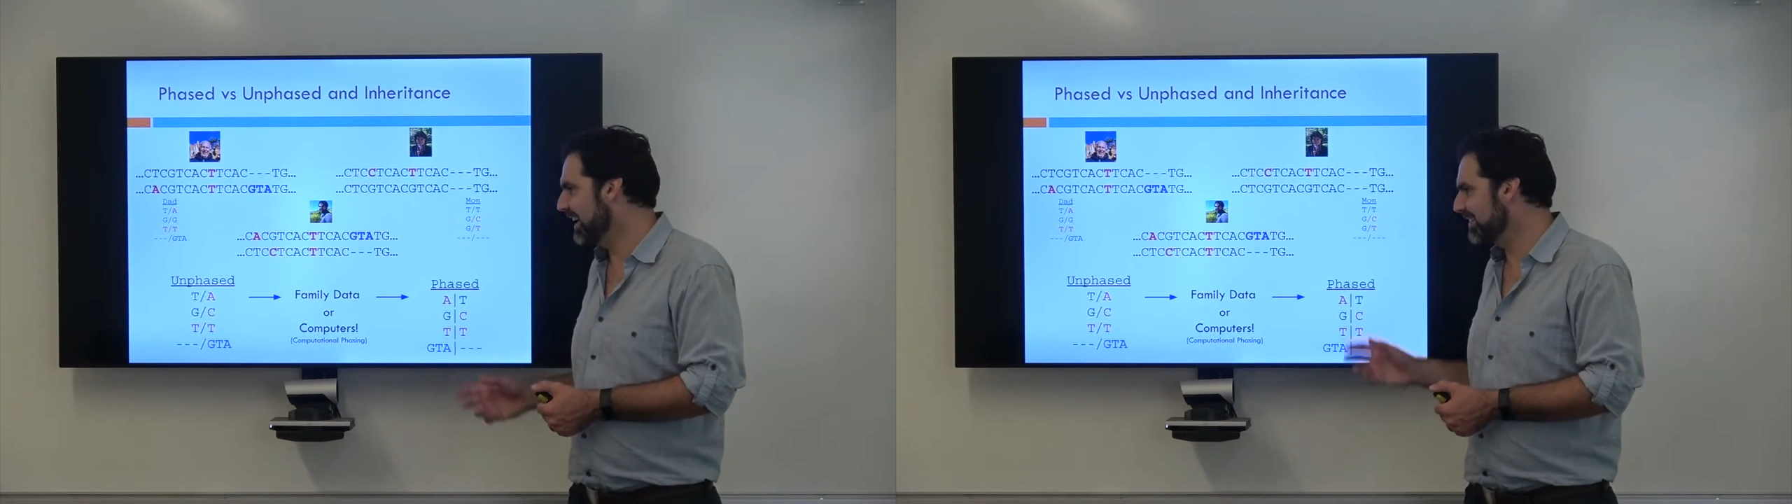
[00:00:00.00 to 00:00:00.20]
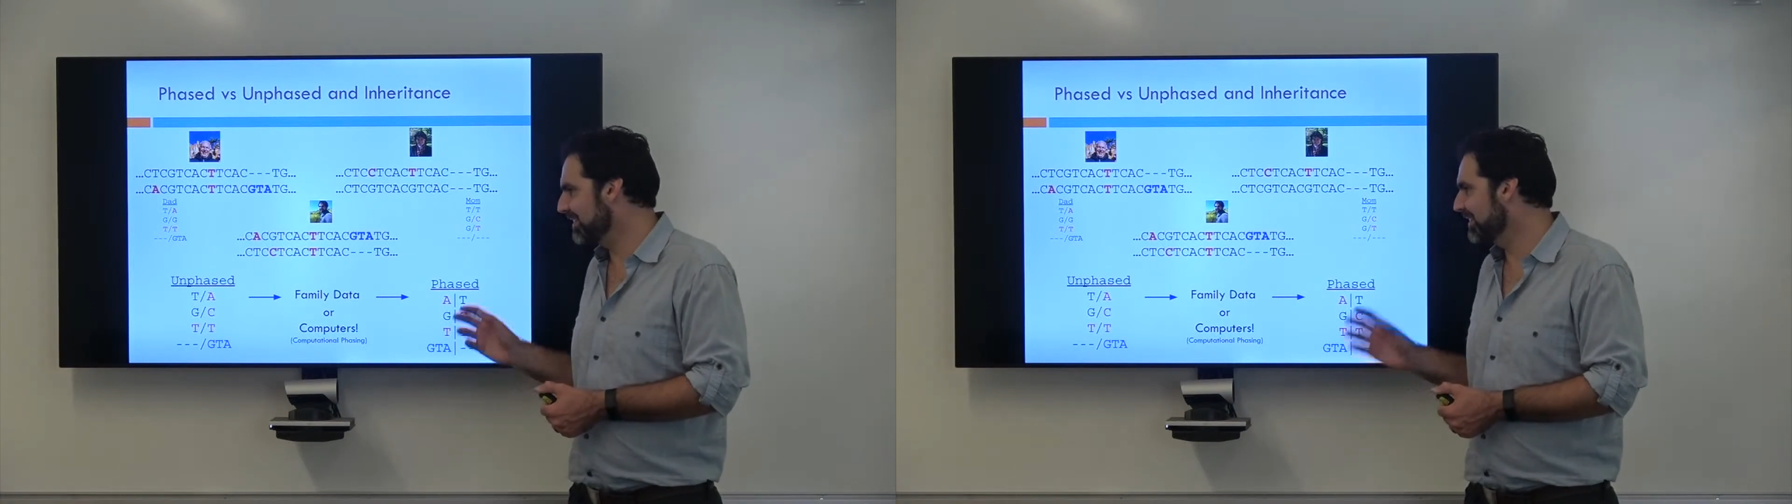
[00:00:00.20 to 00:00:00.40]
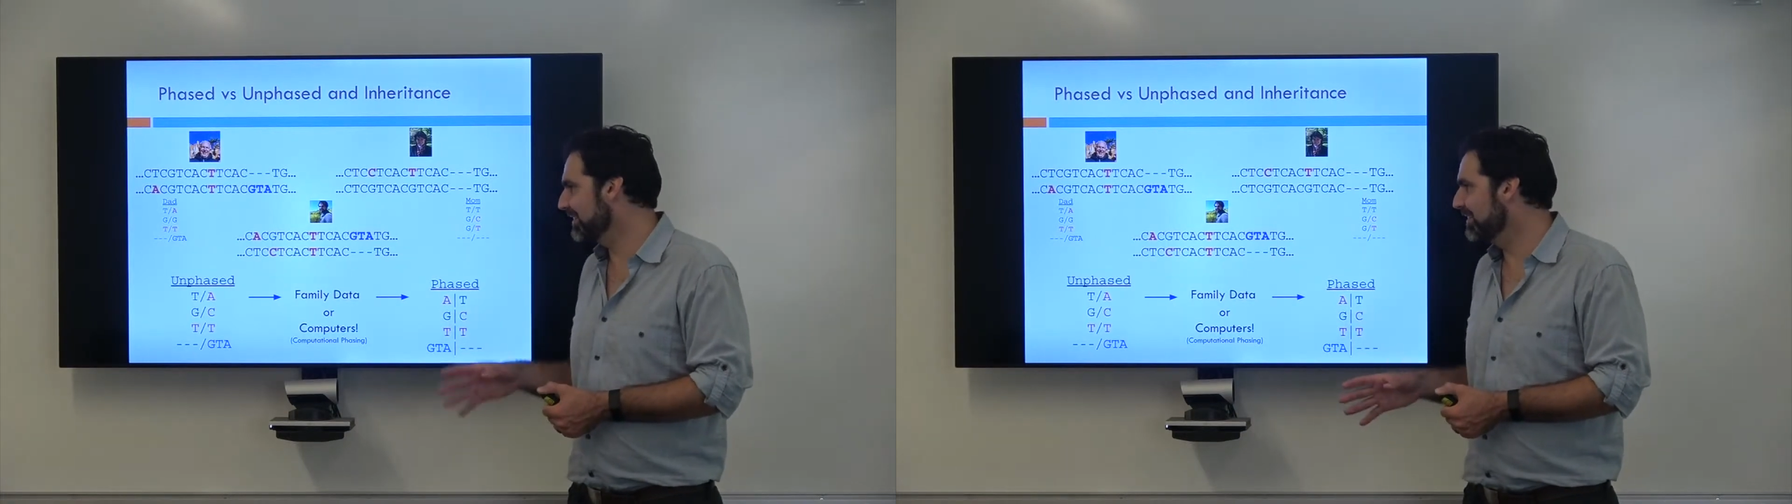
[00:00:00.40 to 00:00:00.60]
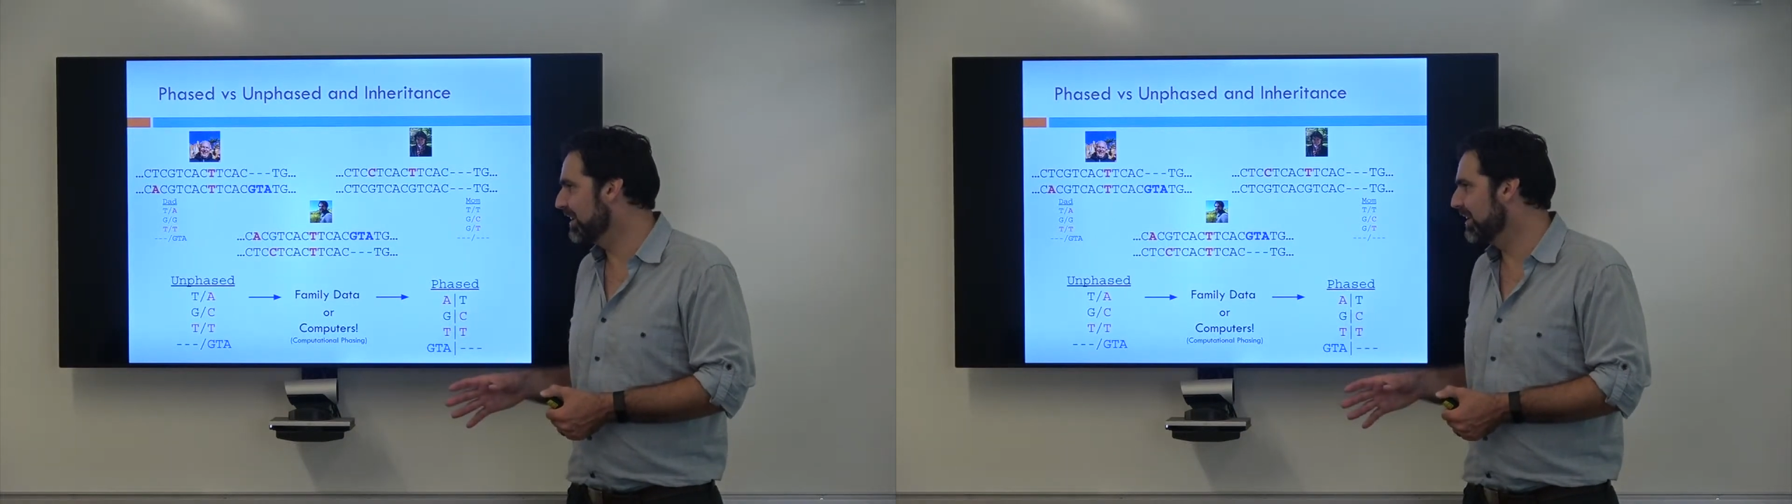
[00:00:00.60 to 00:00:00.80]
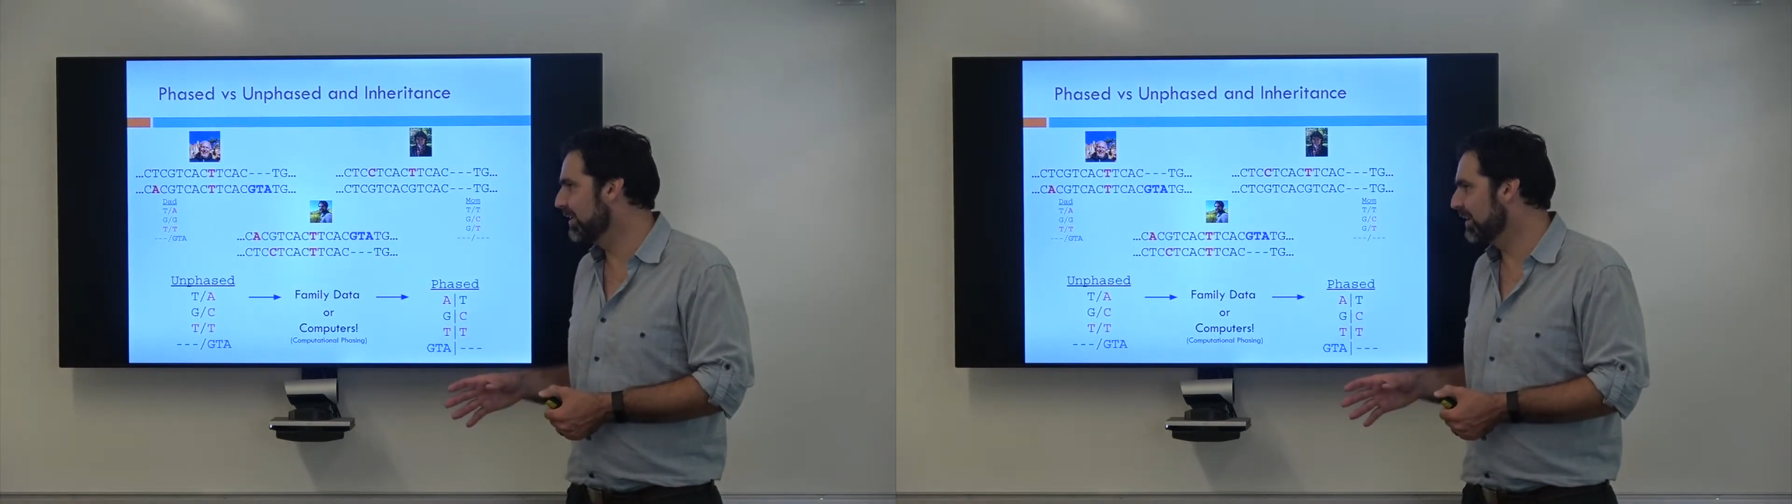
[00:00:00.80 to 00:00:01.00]
the answer is
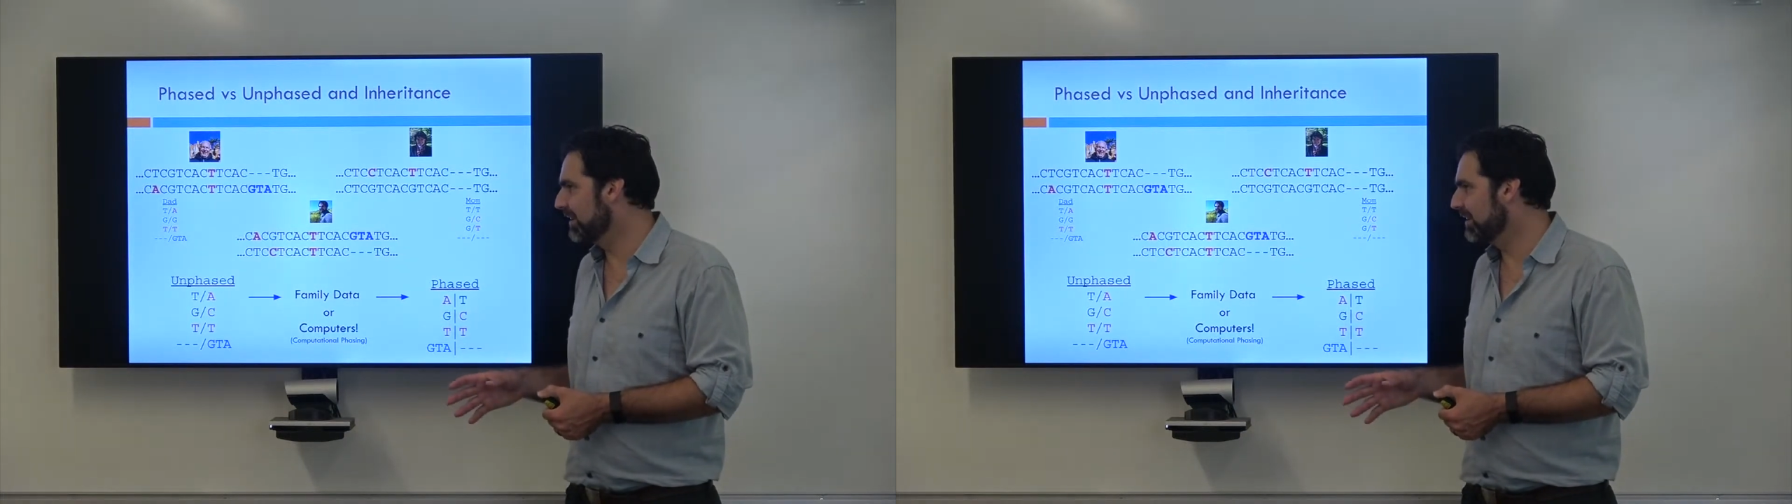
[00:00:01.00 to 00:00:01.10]
no,